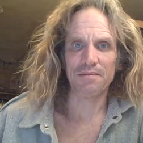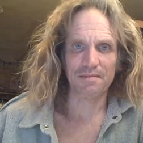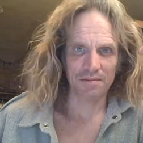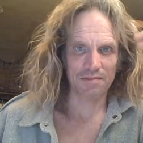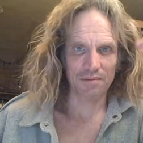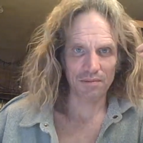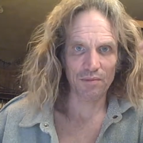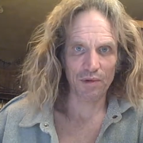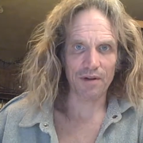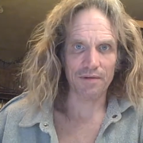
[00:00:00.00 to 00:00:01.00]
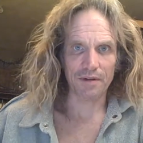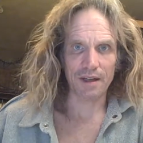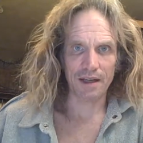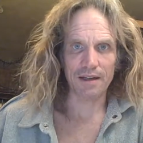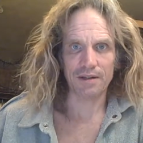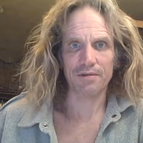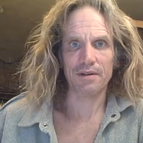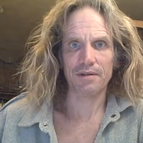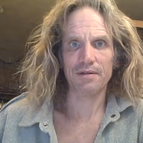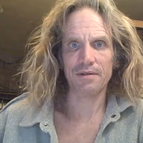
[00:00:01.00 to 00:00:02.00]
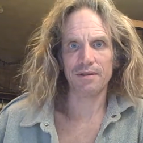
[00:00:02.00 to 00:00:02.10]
willfully ignorant,